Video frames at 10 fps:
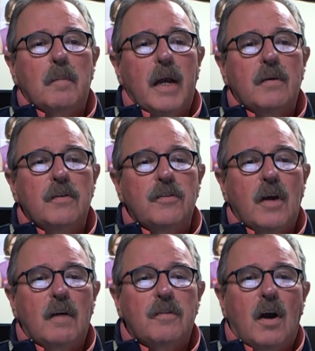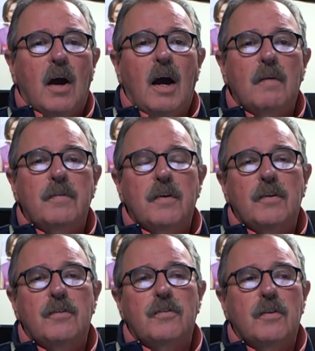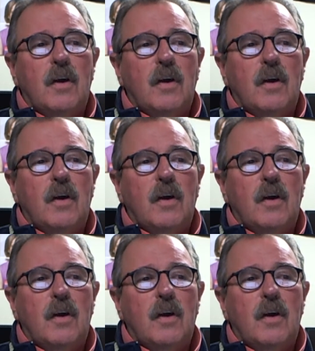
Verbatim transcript: Microsoft Office,